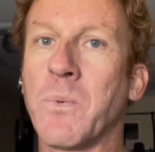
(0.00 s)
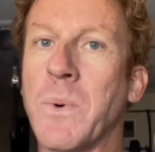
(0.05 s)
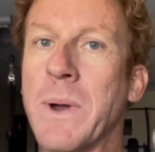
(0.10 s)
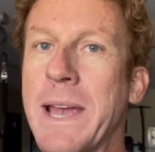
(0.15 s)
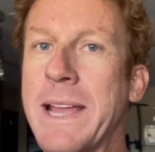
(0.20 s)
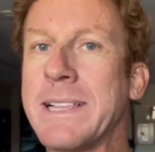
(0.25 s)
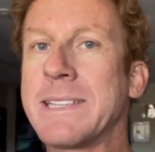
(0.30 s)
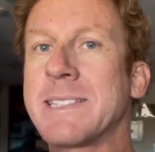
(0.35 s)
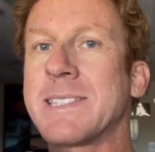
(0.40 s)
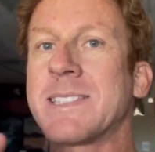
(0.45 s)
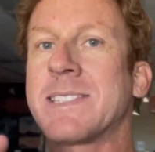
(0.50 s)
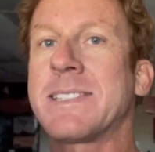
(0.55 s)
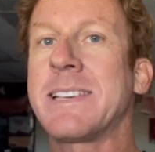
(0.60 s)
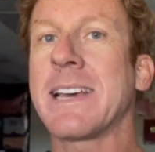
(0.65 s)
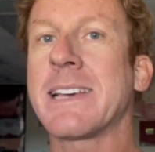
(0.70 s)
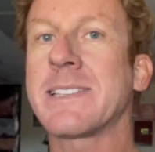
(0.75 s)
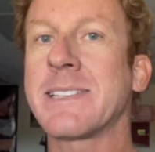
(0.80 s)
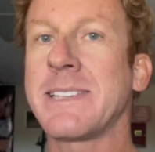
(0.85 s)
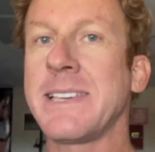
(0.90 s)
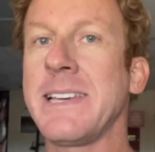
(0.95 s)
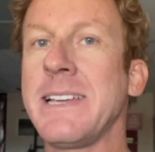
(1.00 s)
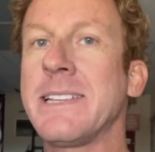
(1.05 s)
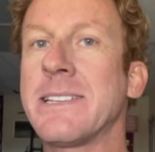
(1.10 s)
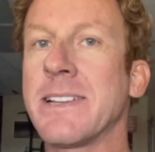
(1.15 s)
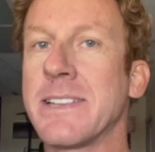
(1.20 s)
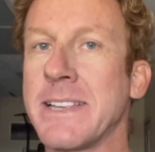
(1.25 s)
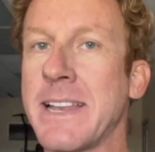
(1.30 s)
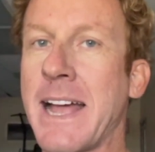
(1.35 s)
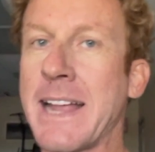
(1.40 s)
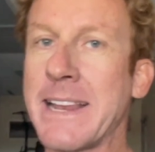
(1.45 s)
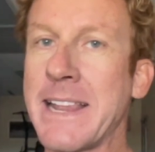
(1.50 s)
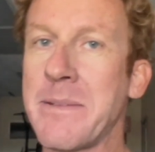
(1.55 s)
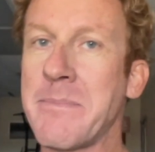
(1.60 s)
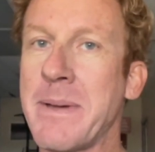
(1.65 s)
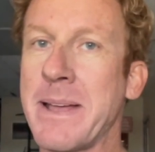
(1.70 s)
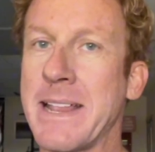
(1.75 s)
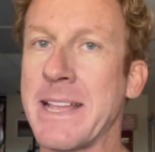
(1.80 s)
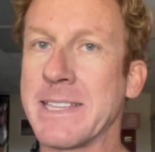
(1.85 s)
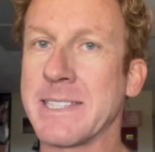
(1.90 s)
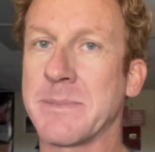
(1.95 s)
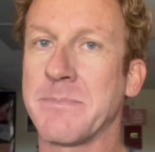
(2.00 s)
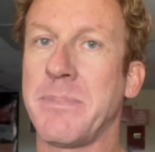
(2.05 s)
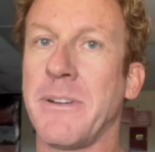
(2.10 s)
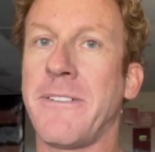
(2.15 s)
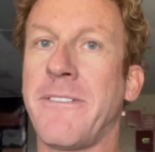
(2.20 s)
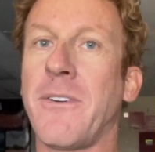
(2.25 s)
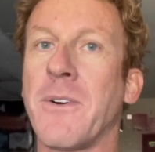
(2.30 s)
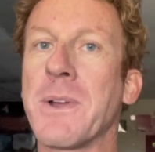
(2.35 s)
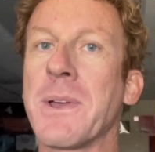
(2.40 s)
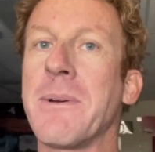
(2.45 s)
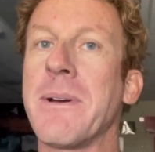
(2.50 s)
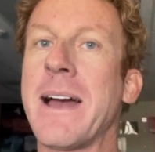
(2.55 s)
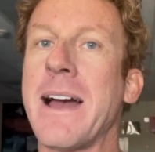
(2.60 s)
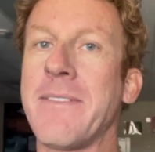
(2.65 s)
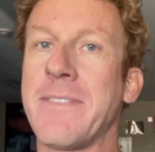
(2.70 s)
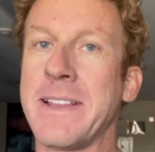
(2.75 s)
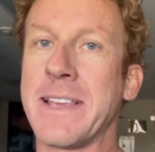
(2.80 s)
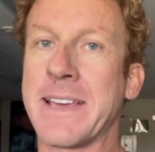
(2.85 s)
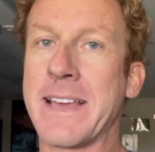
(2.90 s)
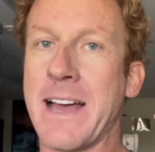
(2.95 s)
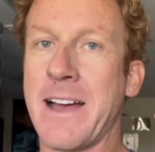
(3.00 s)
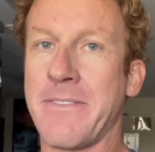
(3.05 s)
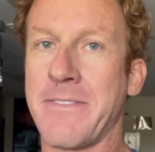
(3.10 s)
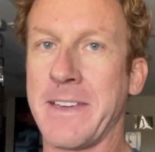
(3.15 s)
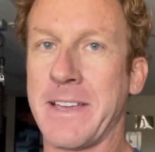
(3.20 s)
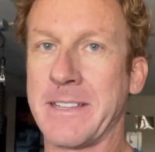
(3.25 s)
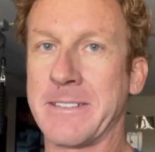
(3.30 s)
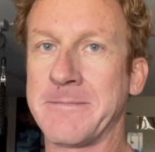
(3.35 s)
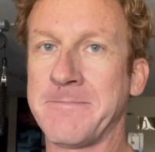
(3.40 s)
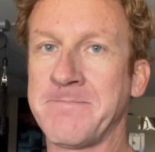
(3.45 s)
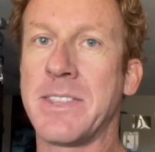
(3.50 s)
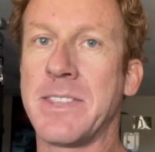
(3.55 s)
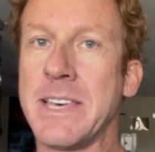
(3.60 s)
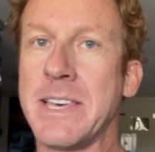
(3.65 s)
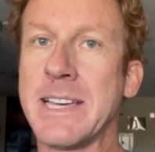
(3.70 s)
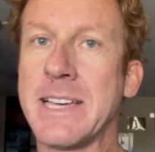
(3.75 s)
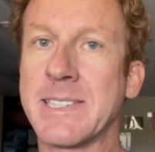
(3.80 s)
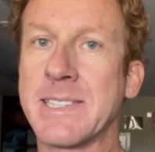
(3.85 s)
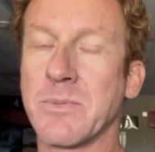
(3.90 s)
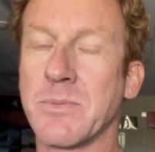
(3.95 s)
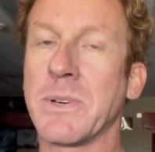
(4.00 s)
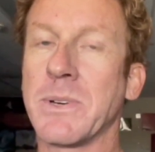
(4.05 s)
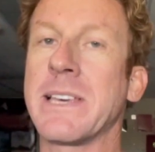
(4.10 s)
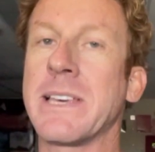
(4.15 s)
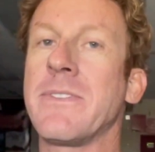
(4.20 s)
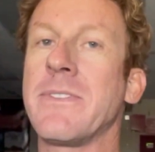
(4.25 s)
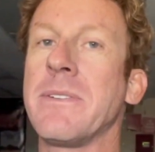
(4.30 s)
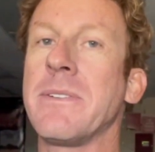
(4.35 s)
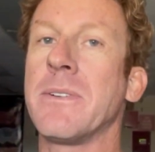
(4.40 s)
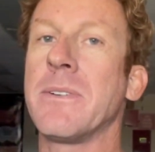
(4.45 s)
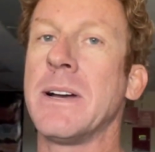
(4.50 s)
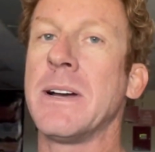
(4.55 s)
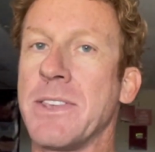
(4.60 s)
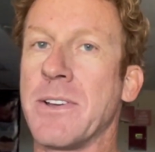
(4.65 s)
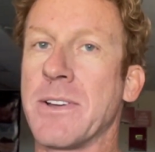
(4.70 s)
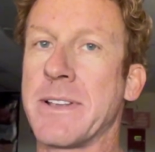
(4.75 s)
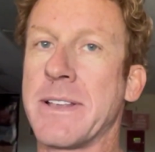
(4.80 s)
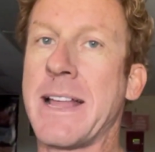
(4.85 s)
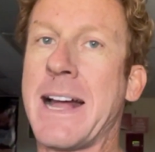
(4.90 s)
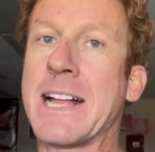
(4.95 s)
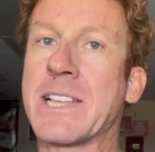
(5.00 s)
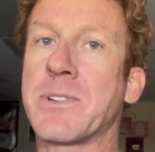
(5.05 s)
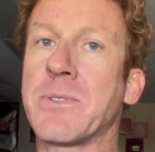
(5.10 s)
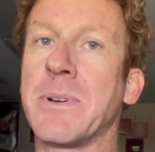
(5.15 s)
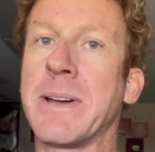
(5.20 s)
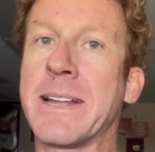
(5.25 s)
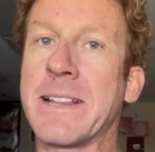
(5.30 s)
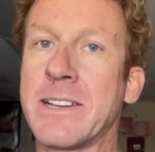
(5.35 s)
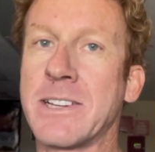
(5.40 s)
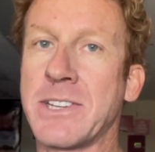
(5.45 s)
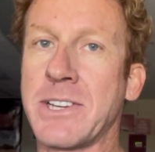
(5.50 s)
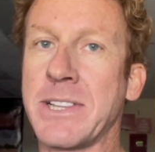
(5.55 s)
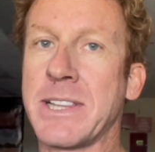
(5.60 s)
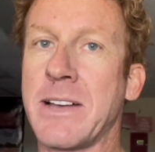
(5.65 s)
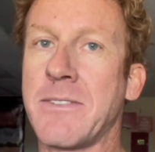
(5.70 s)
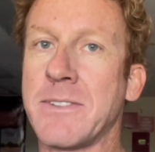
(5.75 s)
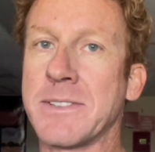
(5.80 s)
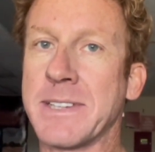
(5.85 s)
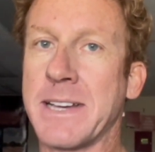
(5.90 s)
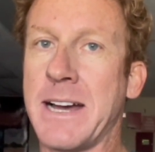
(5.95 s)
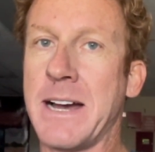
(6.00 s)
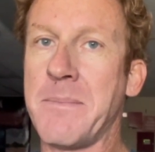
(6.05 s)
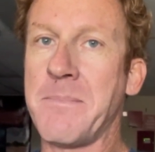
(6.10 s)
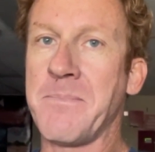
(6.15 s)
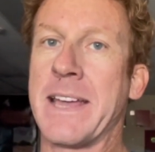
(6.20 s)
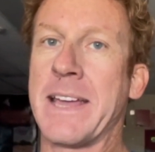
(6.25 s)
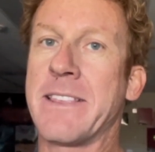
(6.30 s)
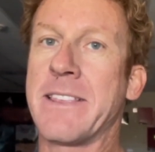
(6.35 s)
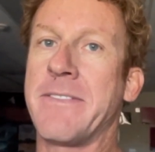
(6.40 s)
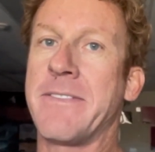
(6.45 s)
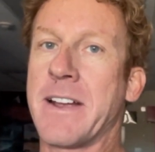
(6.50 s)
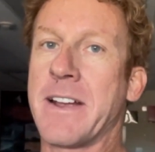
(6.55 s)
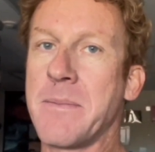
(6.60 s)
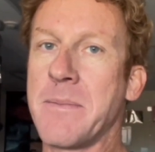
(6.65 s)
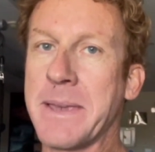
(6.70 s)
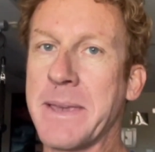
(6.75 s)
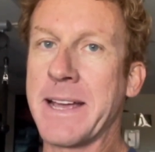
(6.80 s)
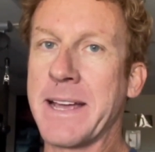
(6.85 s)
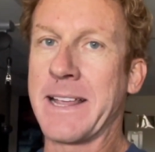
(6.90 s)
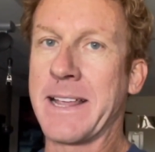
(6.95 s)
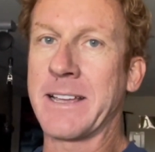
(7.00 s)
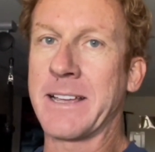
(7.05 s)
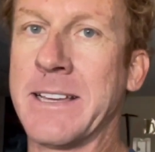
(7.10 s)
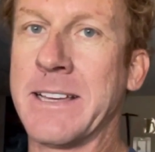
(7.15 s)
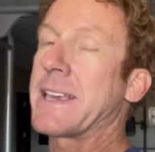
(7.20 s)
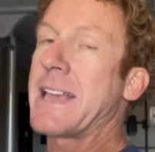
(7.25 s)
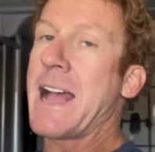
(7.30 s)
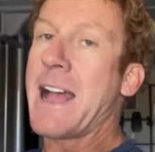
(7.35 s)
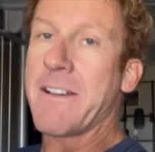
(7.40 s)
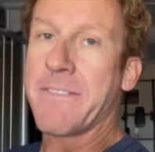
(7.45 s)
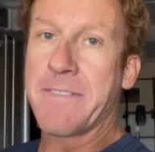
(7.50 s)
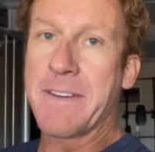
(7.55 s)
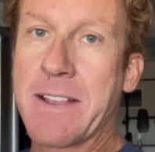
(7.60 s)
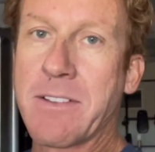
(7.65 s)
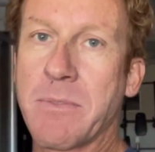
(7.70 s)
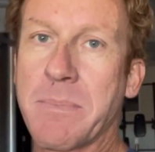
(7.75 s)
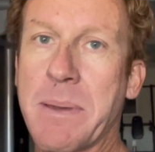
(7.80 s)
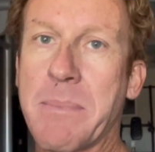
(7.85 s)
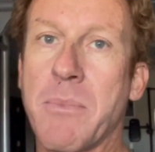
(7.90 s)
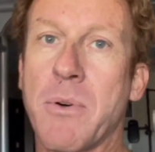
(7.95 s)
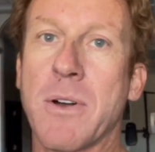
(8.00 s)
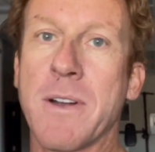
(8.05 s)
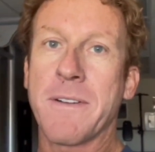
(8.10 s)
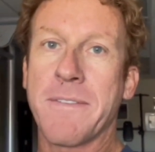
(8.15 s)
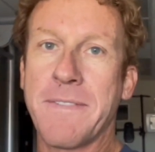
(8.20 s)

wait 60 to 90 minutes before you have any caffeine. This will give you your natural energy levels up in the very beginning. The caffeine will be more